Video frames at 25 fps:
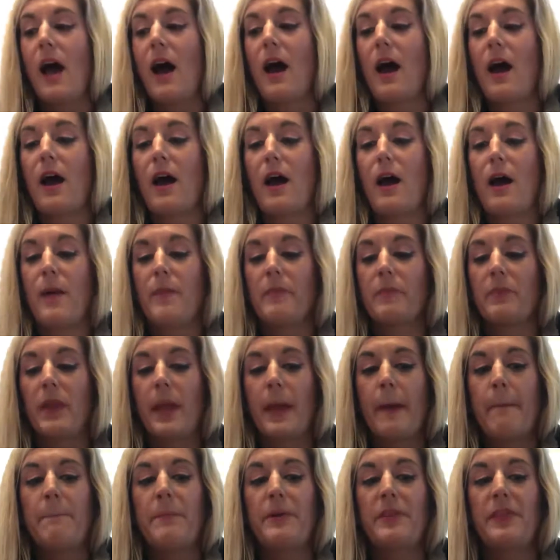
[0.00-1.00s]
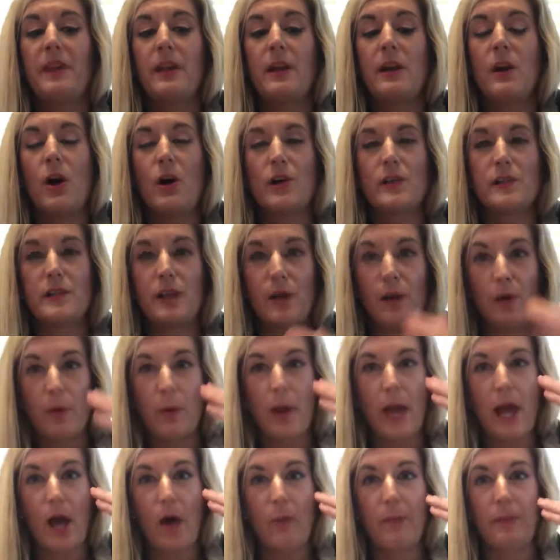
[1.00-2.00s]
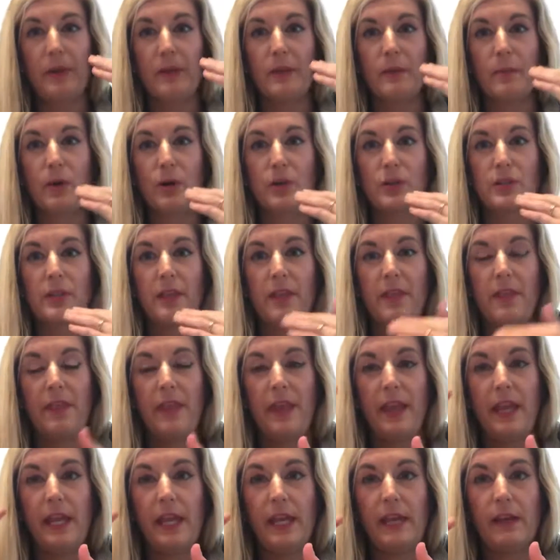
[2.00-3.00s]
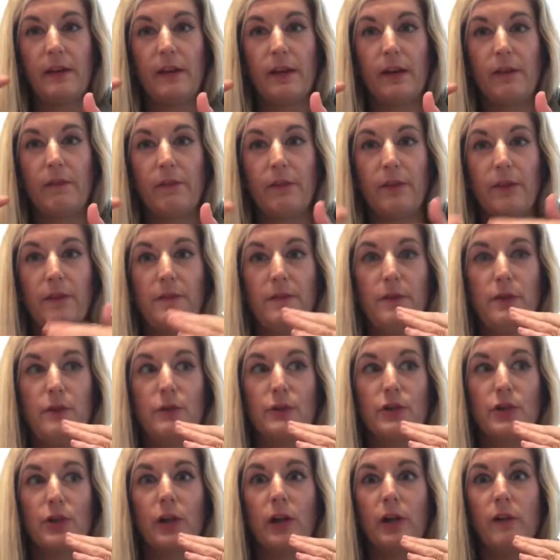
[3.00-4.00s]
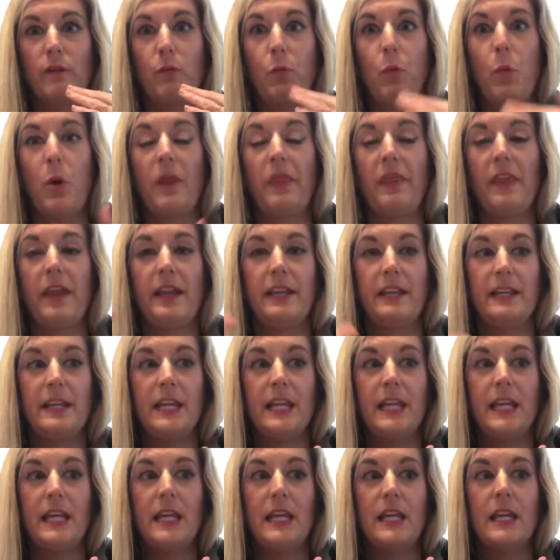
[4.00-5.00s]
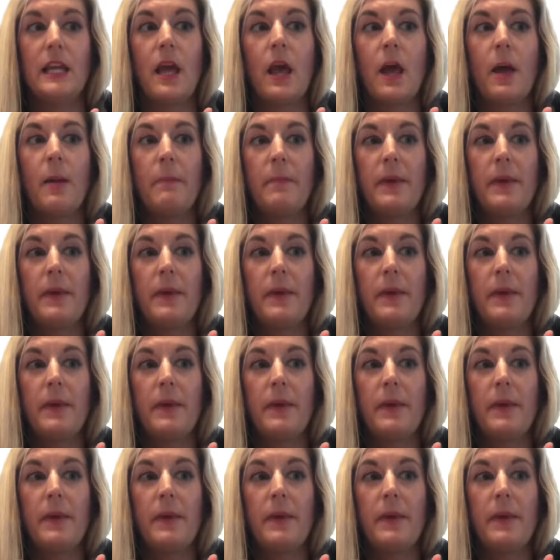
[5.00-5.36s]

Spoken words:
but then also helping the person think for the future of what they need